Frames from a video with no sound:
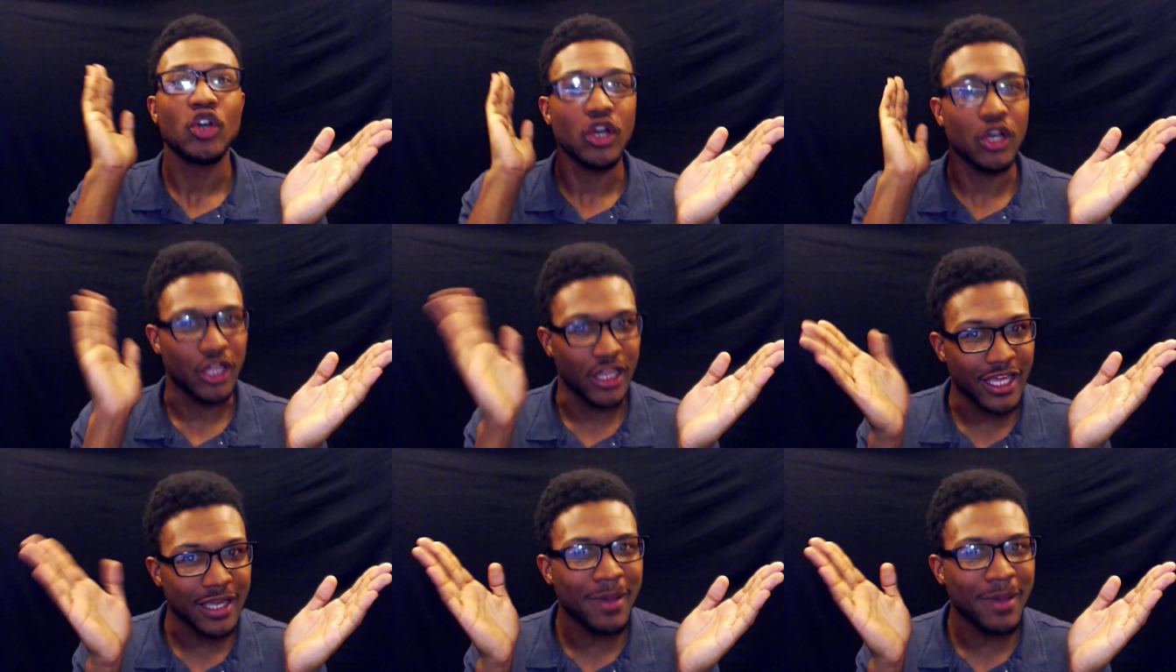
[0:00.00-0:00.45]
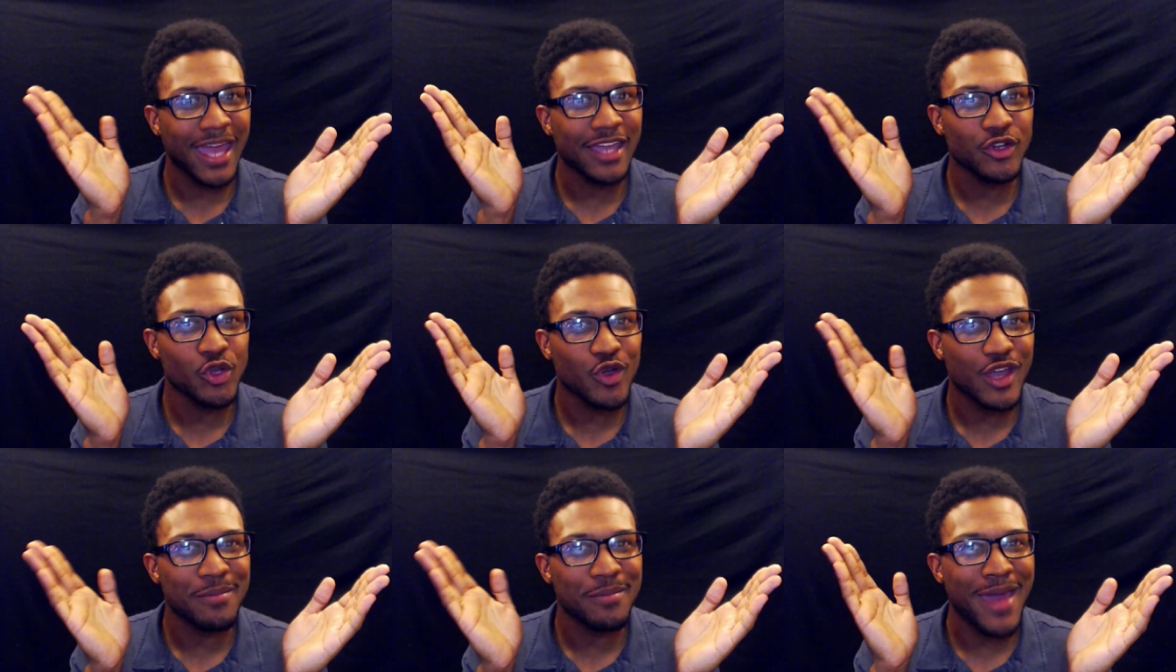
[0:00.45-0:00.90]
Clickbait
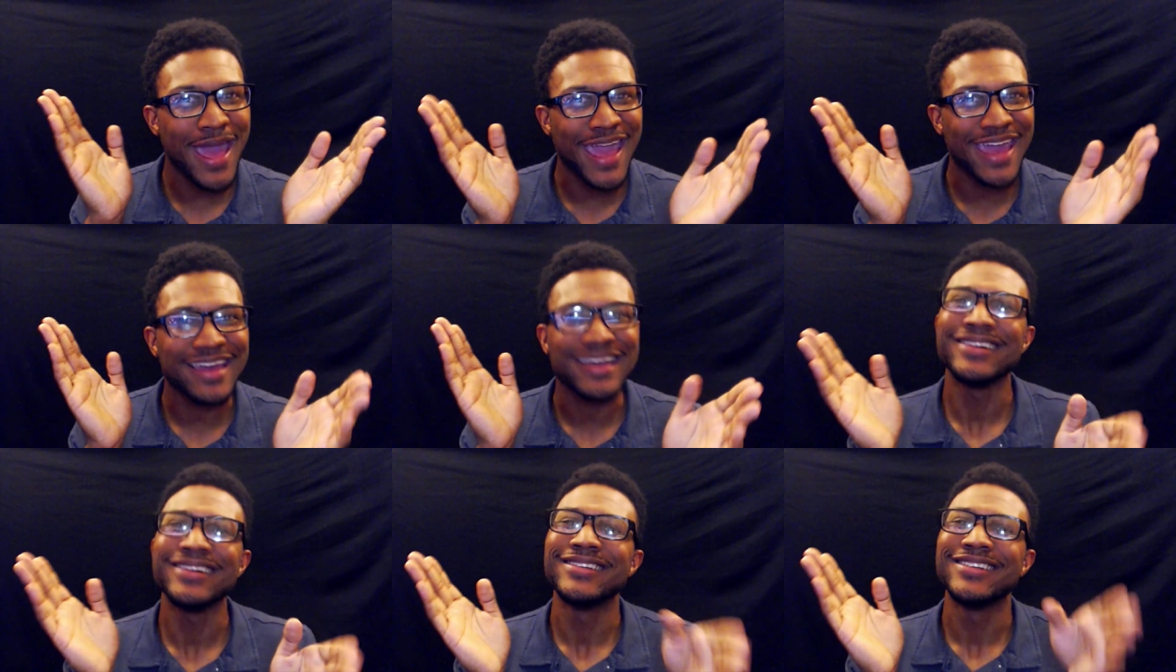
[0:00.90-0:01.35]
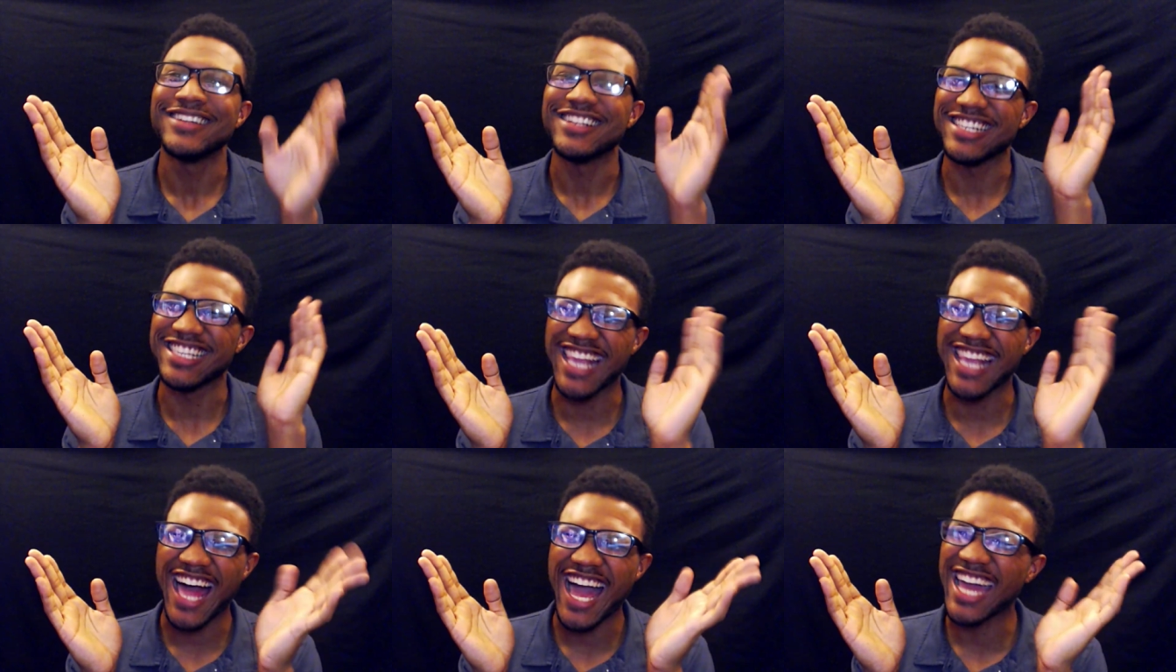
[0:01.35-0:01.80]
you can make,
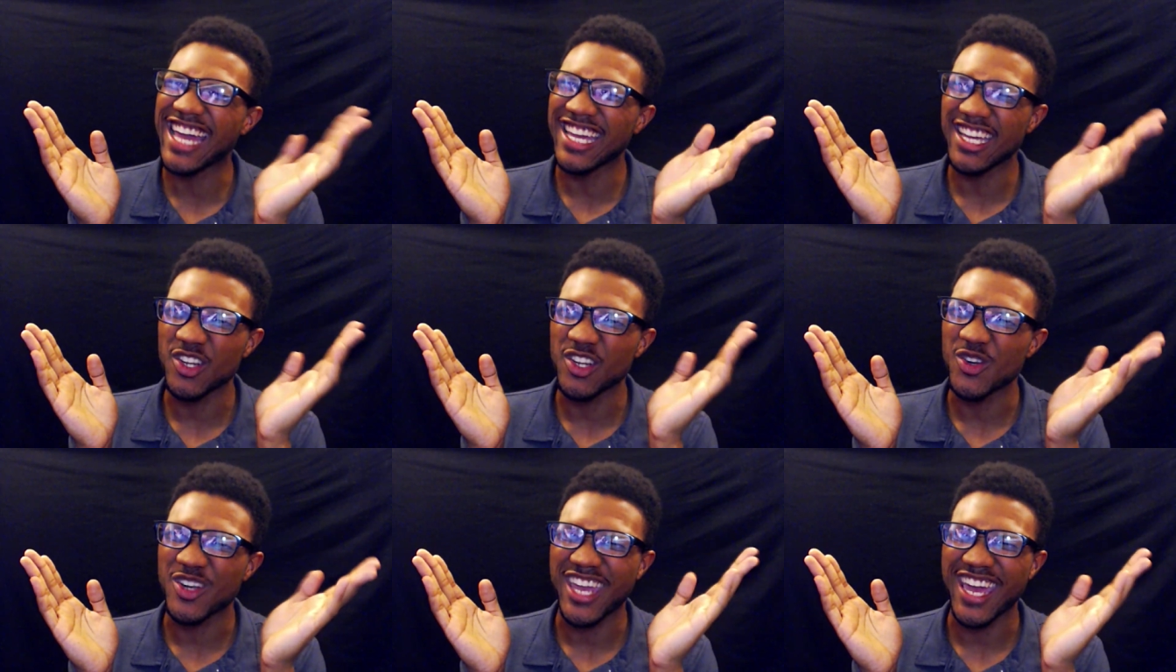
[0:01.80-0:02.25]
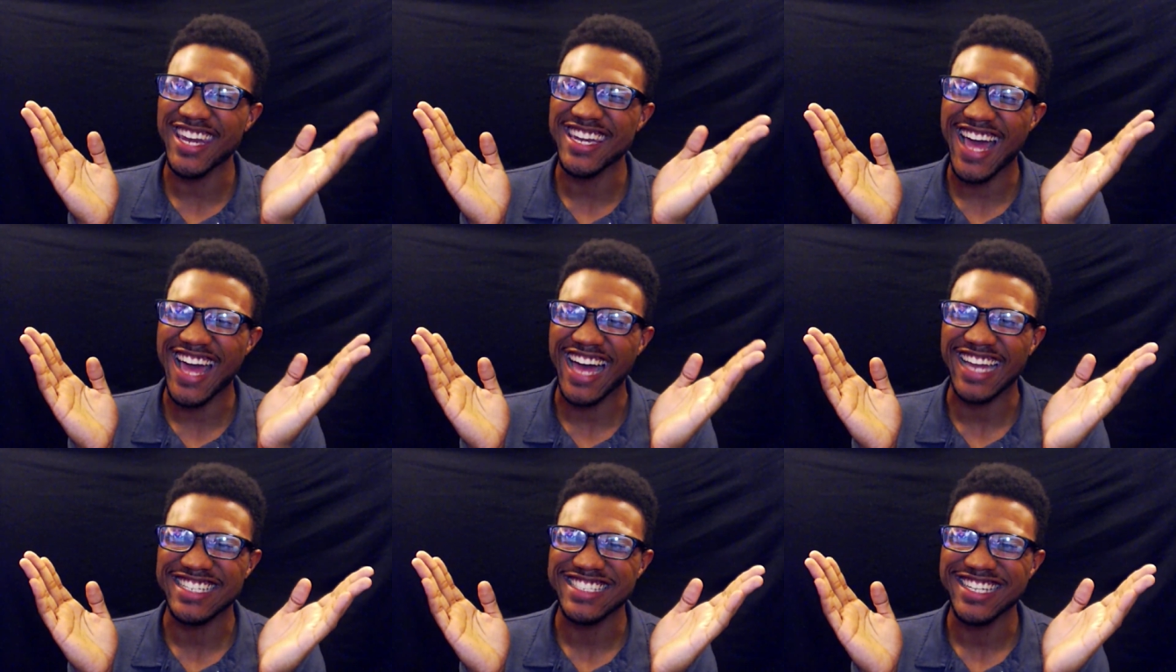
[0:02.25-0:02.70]
lying you
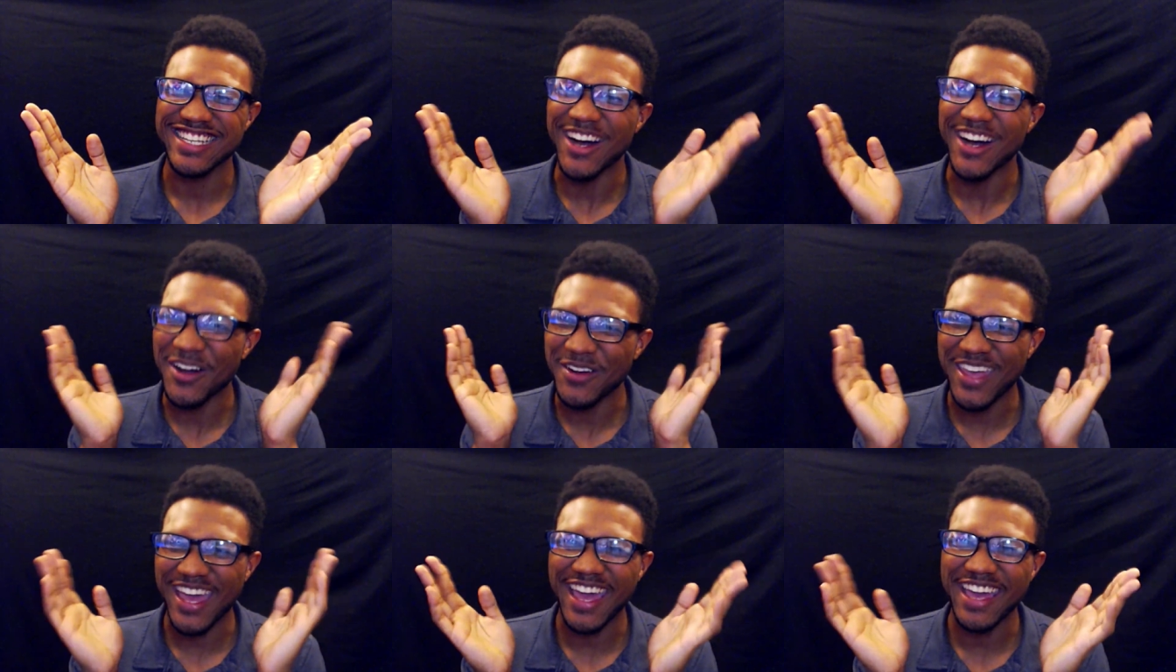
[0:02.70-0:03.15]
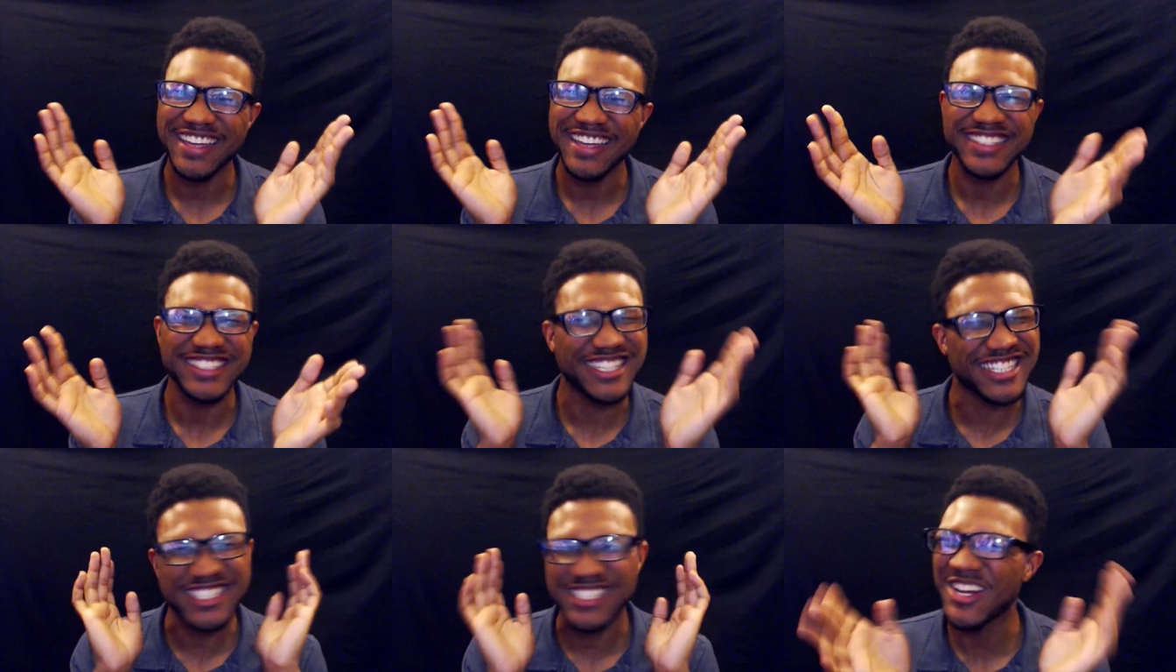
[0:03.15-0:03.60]
cannot, okay?
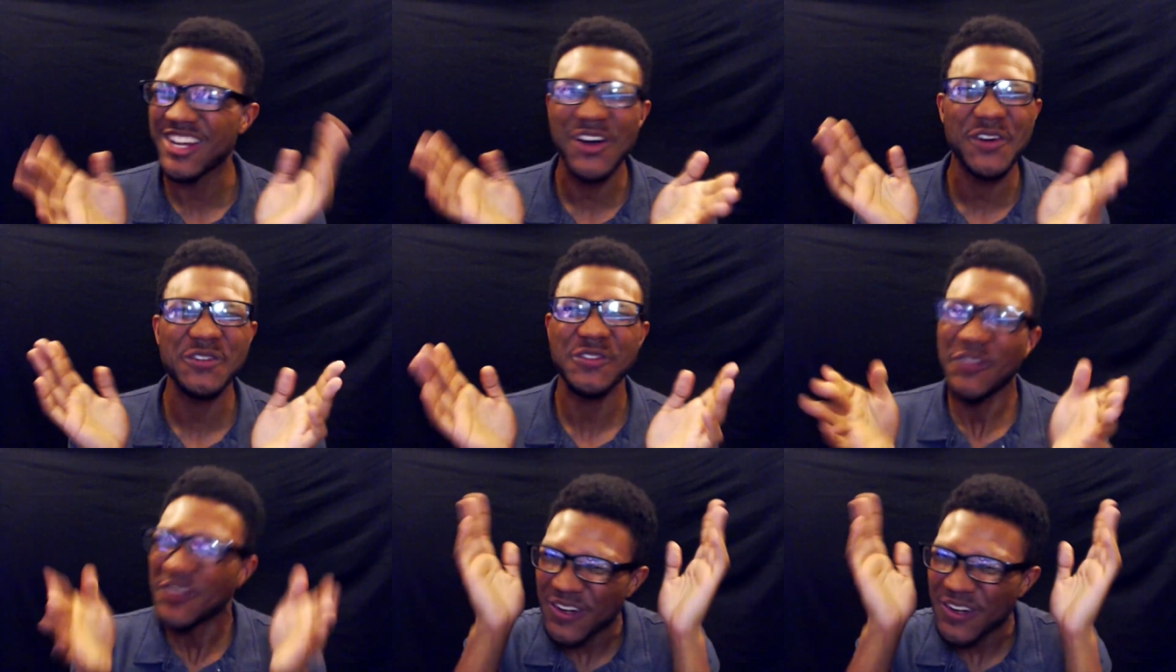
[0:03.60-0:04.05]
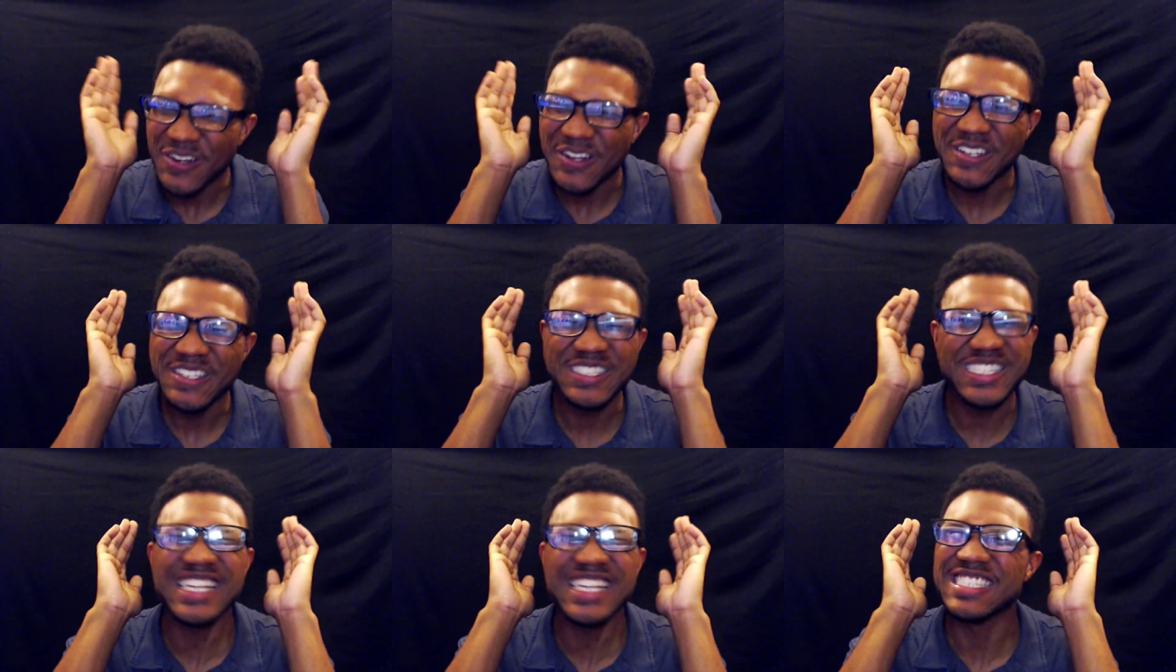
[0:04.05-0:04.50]
Just don't
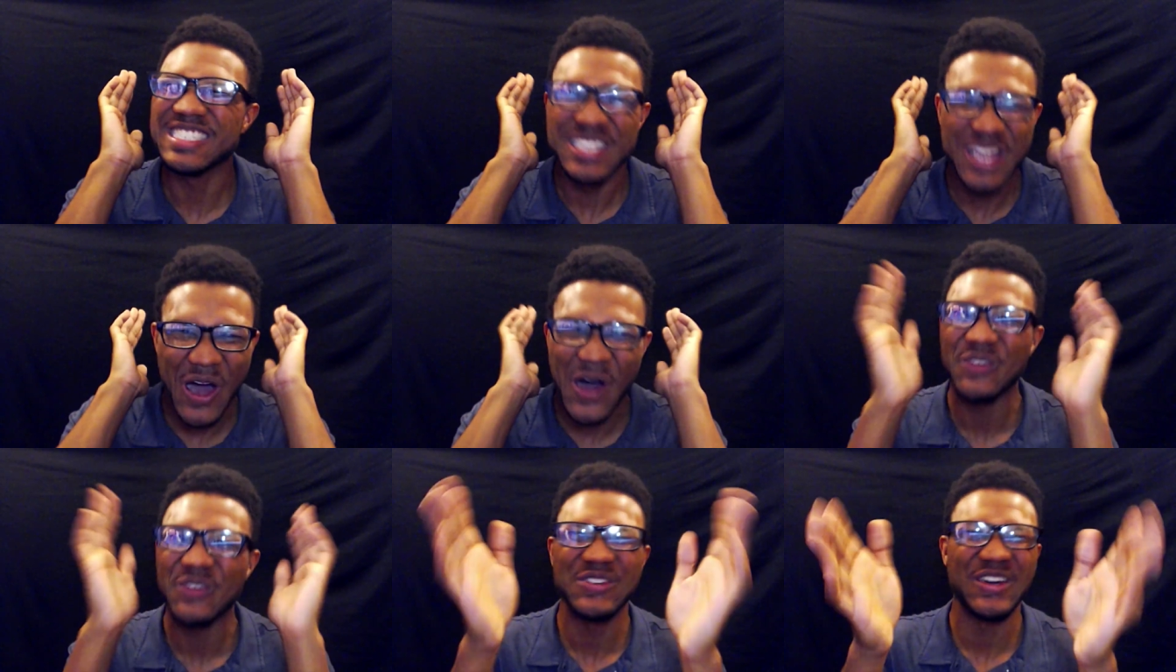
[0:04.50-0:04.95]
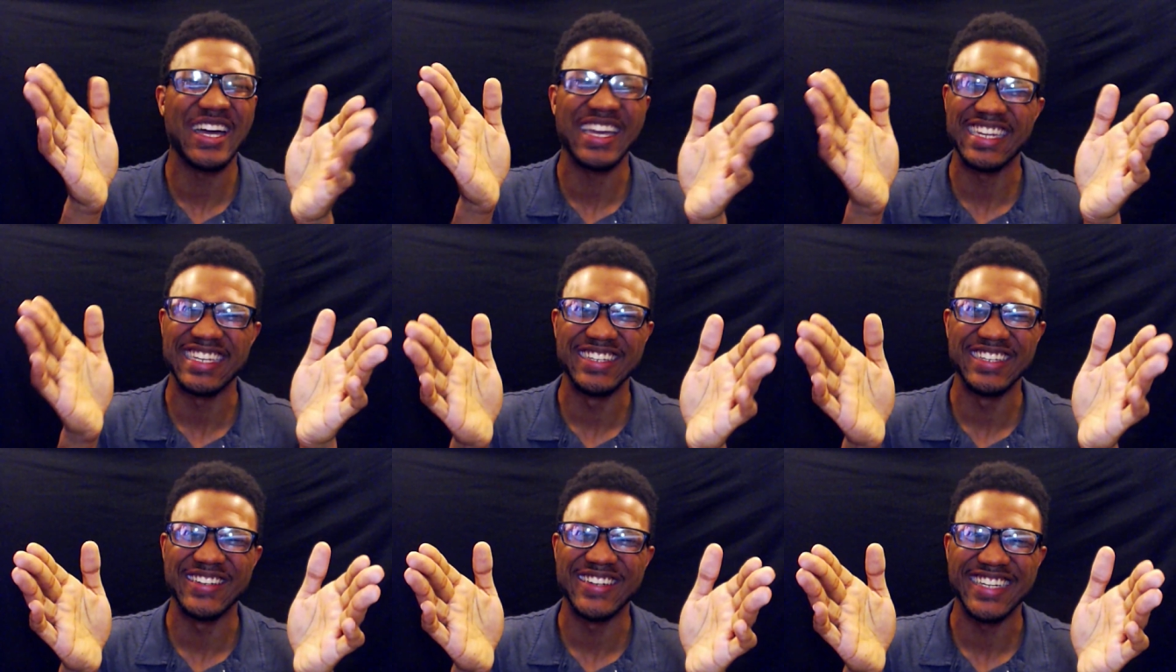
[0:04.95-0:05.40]

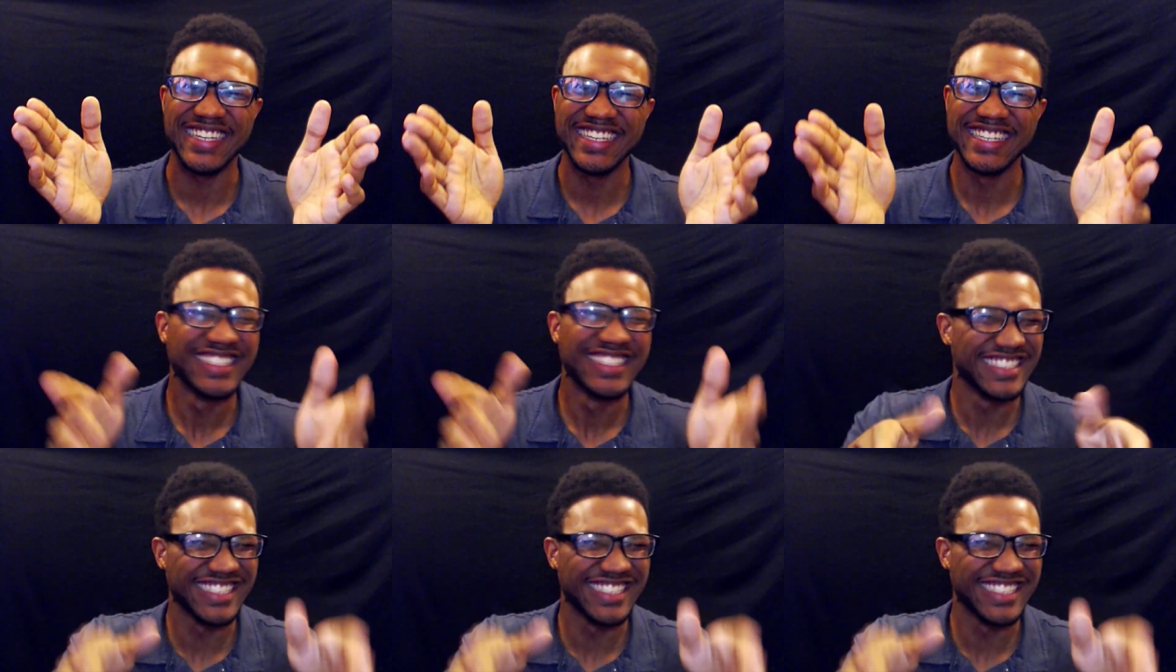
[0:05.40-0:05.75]
fucking do it.